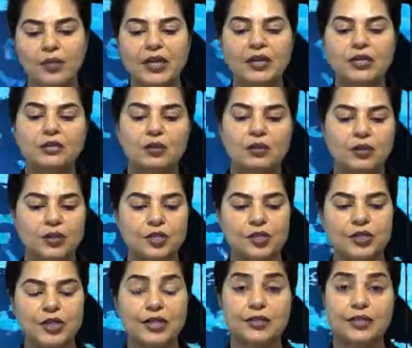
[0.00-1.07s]
billion
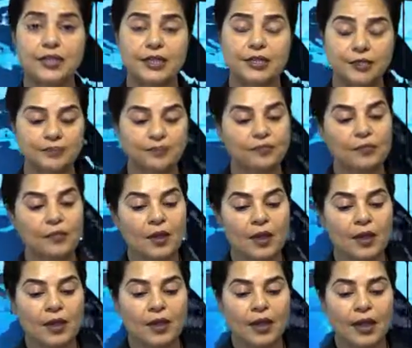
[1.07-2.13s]
trade deal,
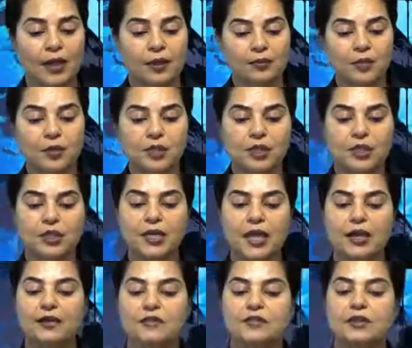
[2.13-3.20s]
and boosted
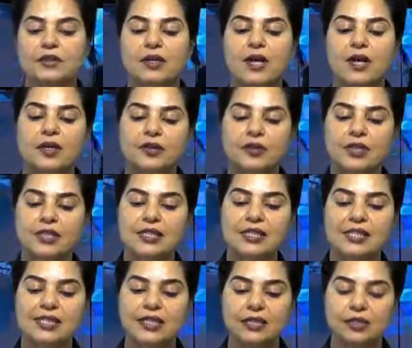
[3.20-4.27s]
tariffs on the country's
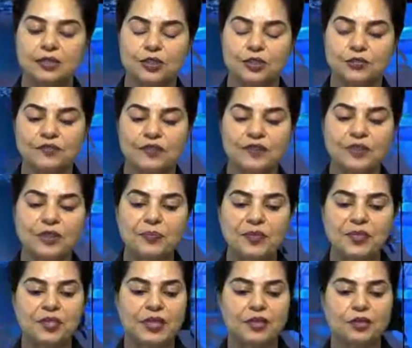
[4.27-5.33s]
steel to
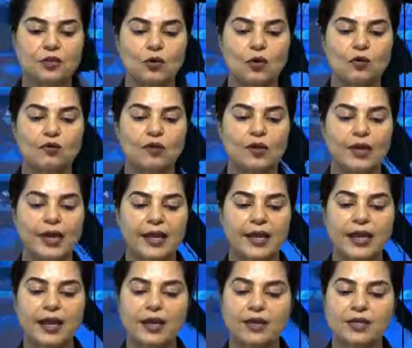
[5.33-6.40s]
50% over
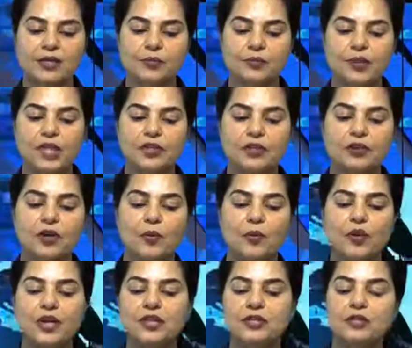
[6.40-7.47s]
Ankara's military
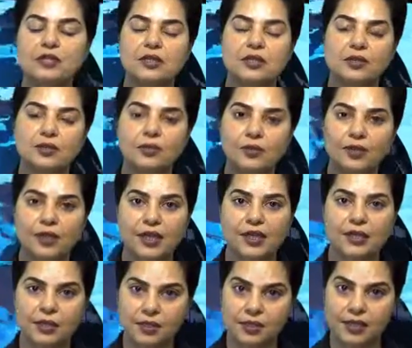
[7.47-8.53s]
operations in
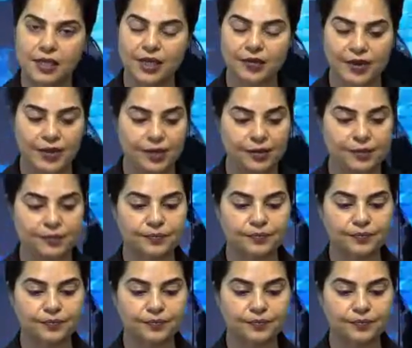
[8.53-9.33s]
northeast Syria.